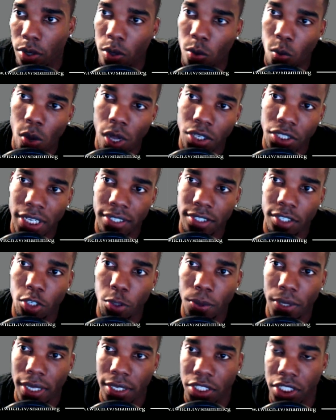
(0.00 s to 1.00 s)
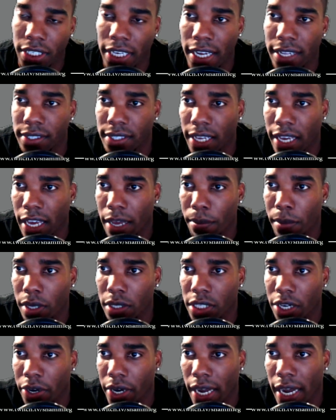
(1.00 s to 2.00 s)
While she has a duplicate, she gains a
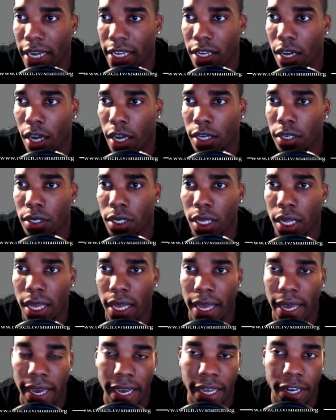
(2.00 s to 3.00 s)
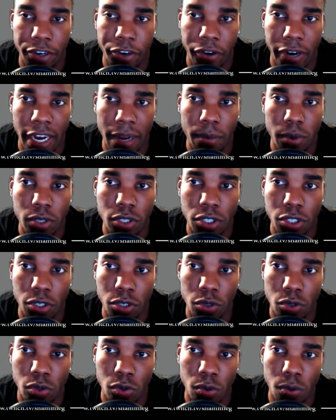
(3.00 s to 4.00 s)
military icon, and you're able
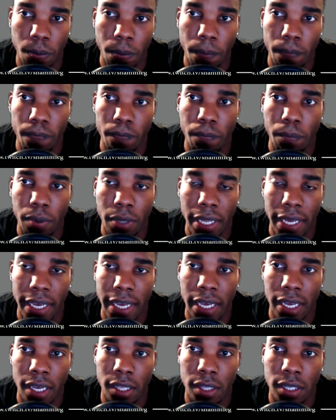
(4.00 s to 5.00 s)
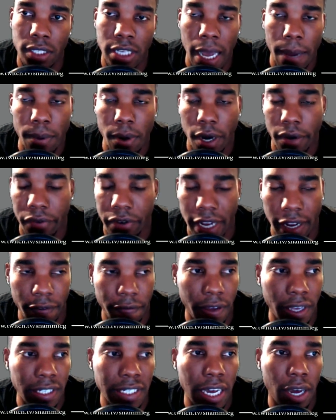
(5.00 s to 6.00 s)
to play the top card of your deck
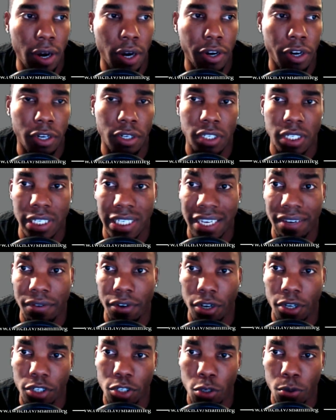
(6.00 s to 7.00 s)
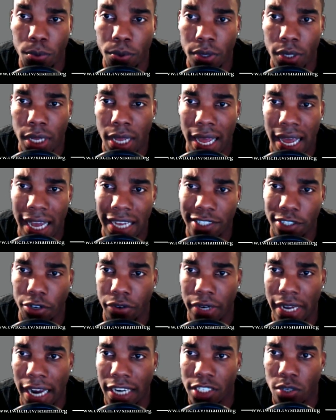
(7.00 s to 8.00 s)
face down on her to give her a dupe as her
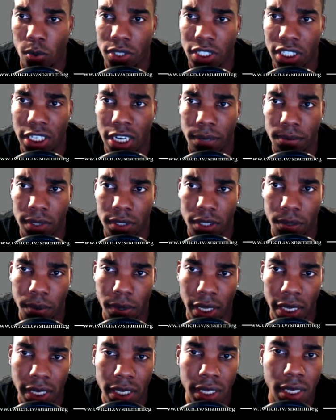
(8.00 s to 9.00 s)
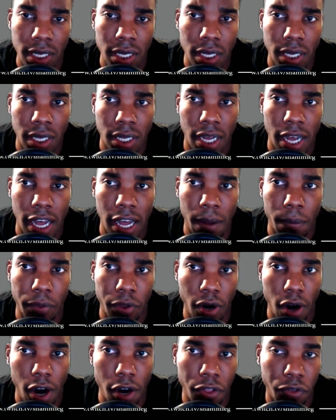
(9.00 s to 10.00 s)
reaction when she comes into play. There
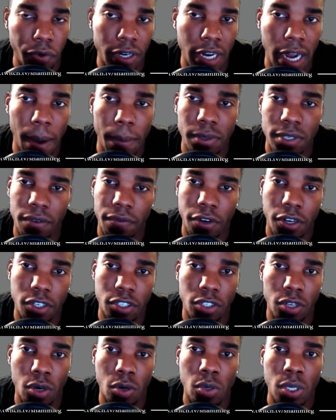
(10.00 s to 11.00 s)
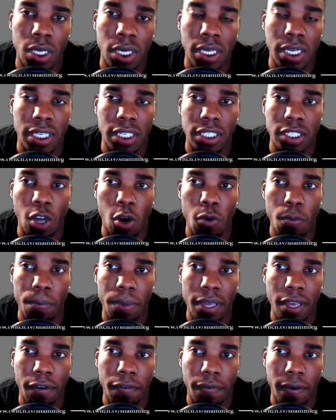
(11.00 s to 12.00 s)
are 3 copies of her, so don't
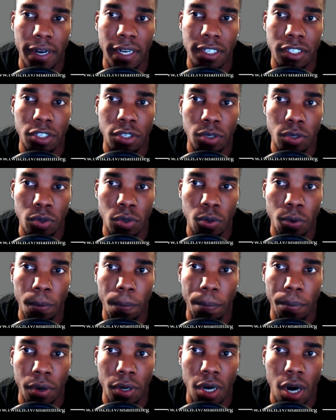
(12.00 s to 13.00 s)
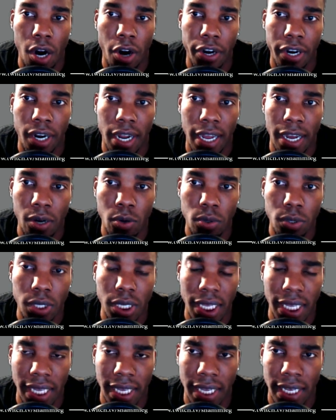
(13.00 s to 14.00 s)
be afraid to put Arya out
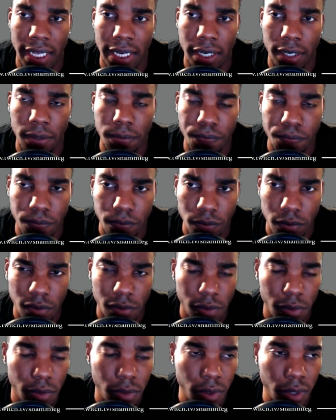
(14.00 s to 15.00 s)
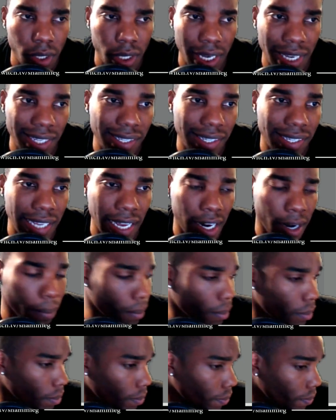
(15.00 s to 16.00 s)
in setup
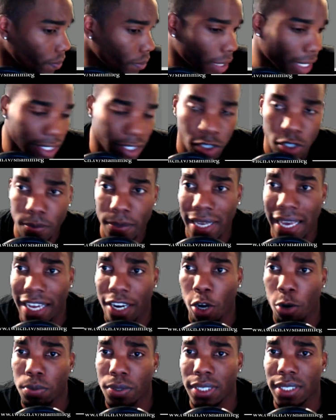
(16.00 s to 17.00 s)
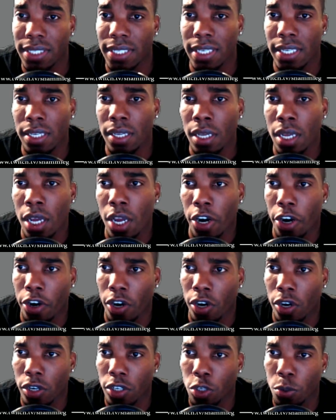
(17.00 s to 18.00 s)
excuse me, and hope to see
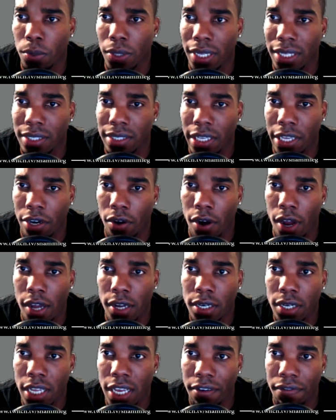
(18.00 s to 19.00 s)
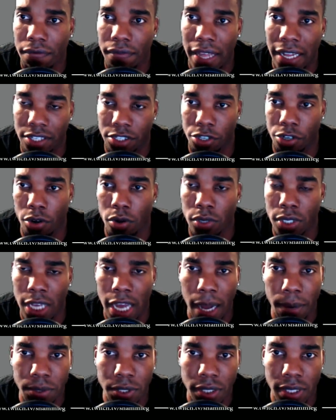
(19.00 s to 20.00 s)
her duplicates later on, if that's your only
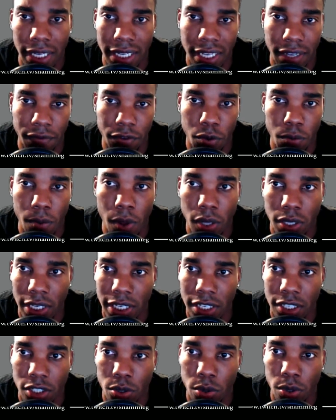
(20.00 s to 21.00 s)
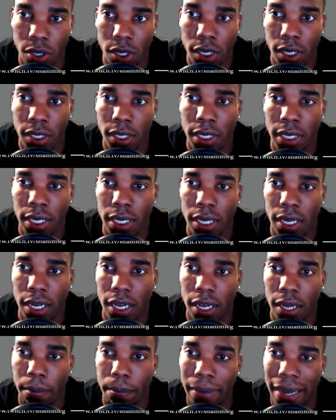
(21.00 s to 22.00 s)
option. Like if you mulligan into
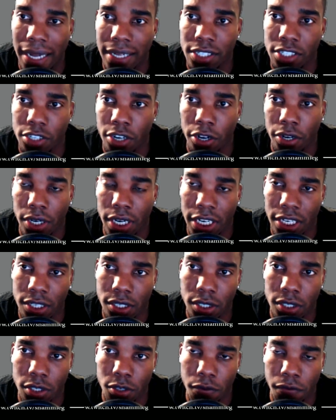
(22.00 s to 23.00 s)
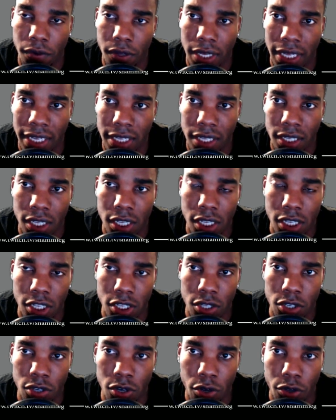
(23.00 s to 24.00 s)
a bad start and you feel like,
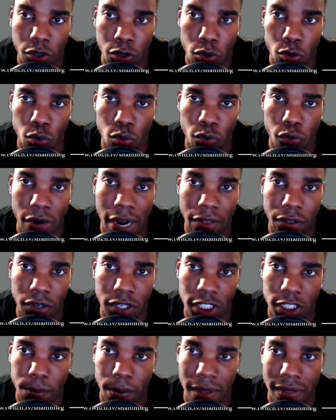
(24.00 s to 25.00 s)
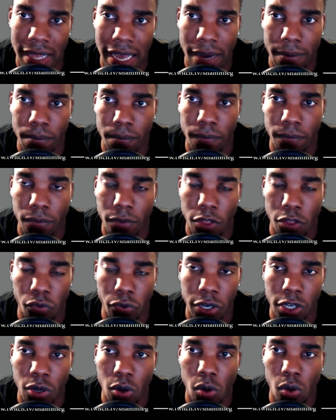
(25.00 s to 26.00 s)
you know, you'd rather just spend that 3
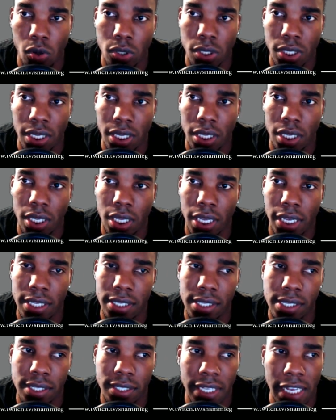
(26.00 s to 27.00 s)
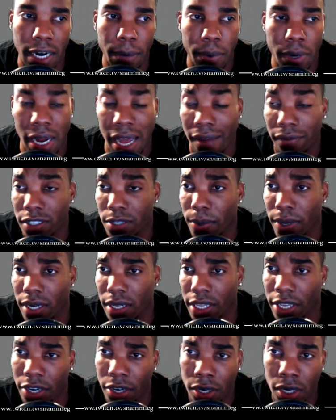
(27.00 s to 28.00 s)
gold in setup and not have to spend it
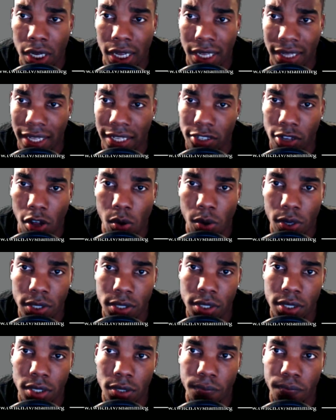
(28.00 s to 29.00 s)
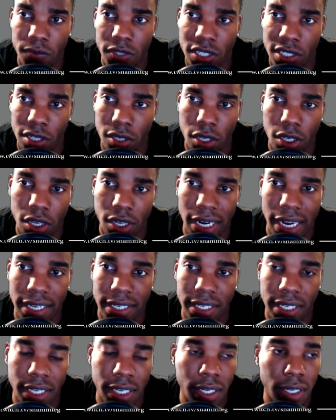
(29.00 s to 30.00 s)
later, that's always still a good
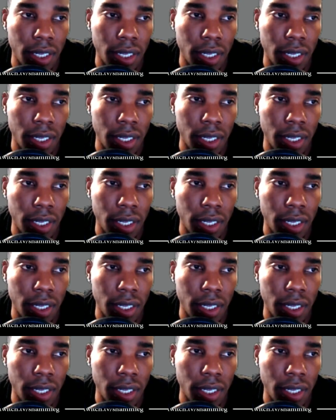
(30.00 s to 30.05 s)
idea.